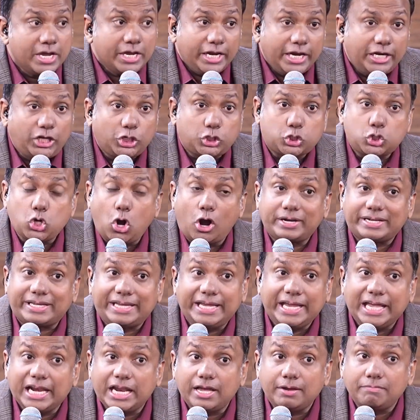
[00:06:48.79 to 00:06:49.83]
It is not
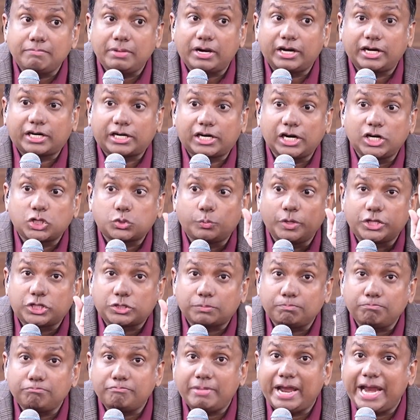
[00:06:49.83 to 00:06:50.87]
healing miracles
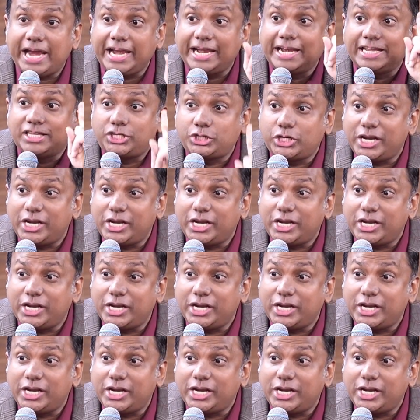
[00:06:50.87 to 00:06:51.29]
which made